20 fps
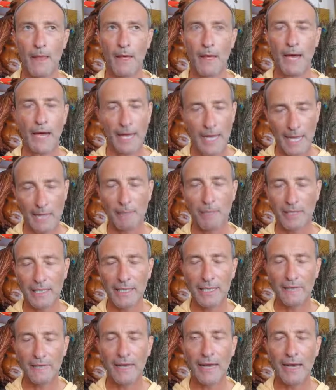And I
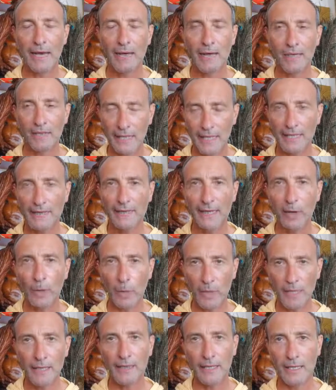believe that thing that
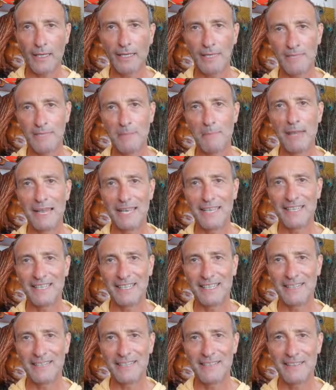we think is
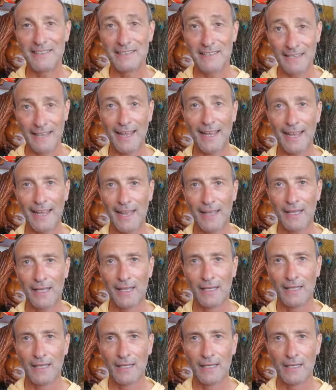amazing today
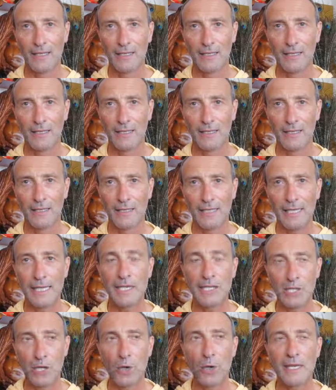
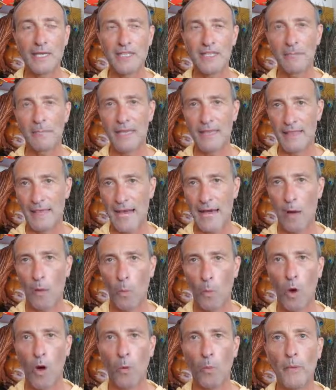is going to be that
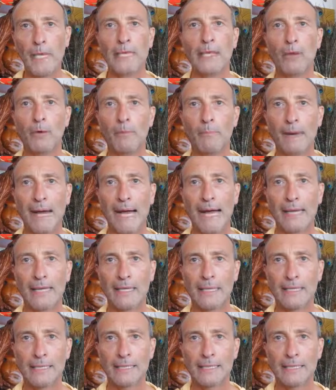what we look back